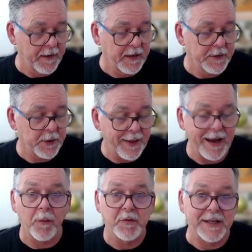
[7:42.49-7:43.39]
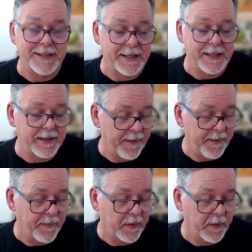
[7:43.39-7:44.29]
So that option is in there.
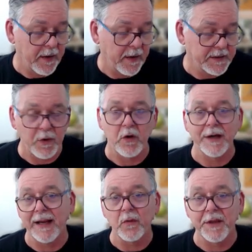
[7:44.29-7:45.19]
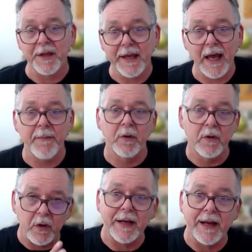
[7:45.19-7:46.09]
Okay, so whether you're connected with a cable or
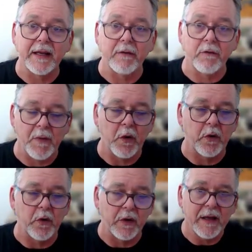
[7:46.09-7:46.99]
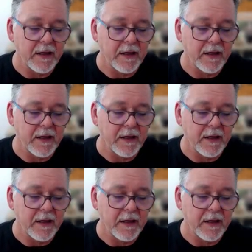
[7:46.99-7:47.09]
connecting remotely,